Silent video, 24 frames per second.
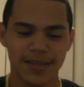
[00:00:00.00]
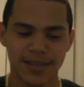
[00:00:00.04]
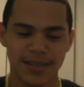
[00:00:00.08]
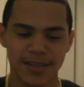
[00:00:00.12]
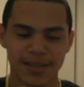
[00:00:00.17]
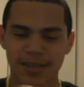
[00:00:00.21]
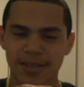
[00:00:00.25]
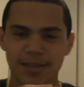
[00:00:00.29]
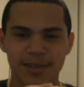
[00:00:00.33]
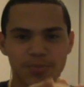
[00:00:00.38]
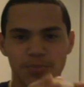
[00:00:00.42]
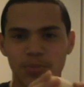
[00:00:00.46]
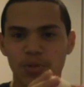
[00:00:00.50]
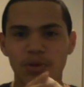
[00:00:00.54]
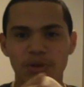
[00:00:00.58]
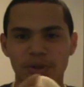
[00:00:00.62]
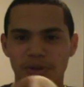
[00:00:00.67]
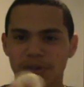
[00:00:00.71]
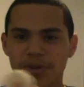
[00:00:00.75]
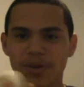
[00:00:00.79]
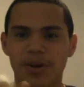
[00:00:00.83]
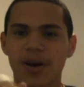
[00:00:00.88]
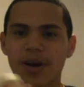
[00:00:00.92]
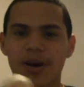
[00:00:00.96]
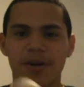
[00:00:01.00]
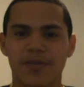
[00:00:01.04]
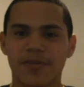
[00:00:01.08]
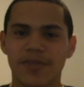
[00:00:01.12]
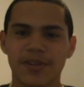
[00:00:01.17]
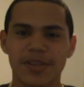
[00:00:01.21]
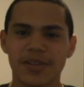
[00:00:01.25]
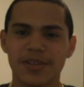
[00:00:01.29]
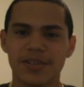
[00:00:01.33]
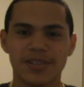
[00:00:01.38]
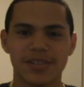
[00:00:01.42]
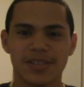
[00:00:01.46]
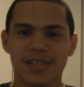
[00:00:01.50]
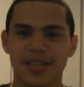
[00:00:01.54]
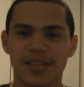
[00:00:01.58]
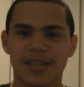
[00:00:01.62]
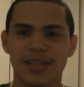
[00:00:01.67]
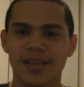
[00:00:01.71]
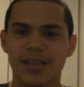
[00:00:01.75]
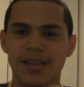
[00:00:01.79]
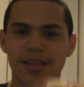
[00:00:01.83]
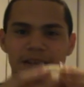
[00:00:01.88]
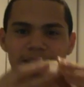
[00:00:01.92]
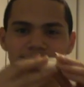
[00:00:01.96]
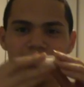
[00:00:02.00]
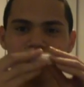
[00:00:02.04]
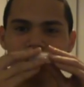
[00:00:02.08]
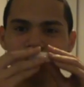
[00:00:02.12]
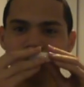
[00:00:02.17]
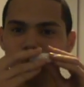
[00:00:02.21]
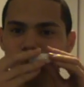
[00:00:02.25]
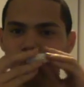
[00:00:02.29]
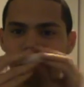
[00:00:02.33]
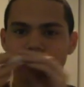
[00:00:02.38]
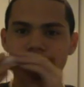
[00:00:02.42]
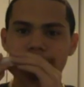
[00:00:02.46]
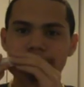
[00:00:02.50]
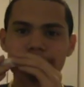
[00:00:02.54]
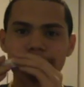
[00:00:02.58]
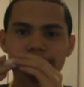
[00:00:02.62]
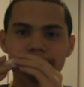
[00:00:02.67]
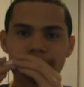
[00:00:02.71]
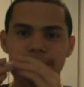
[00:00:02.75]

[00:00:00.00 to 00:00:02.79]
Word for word: you, you pull it off and you just like, hmm?